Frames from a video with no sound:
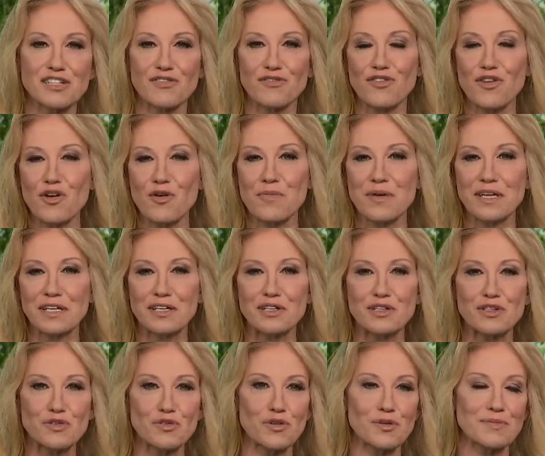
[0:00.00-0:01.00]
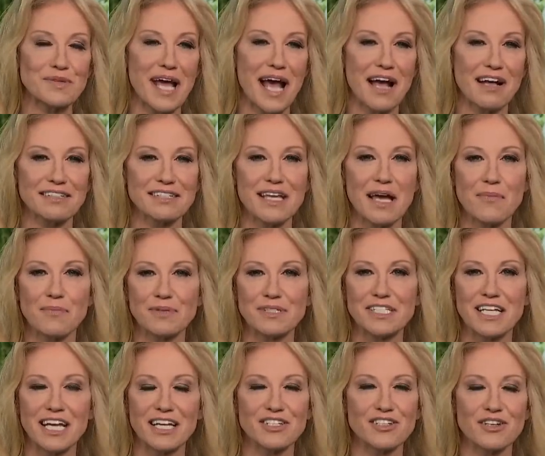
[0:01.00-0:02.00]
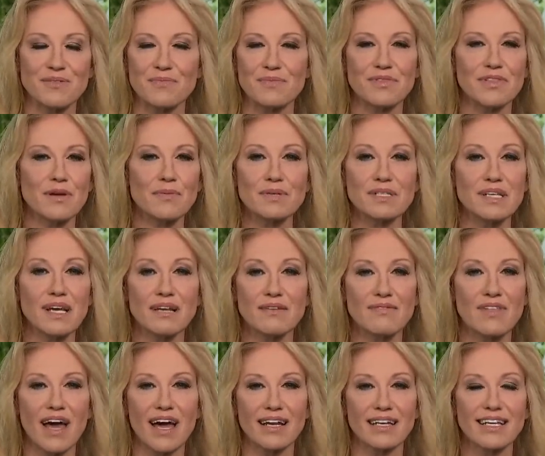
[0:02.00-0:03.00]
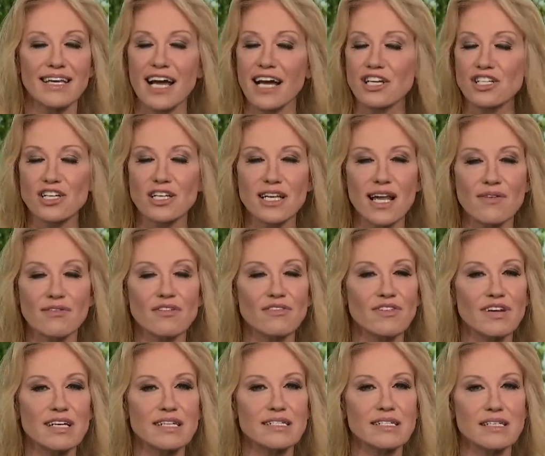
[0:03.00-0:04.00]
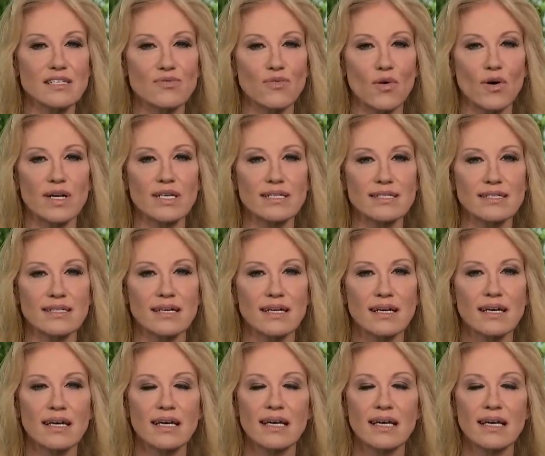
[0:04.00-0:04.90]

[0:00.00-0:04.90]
he's fuming, he stormed out, temper tantrum. There was none of that. He actually never raised his voice.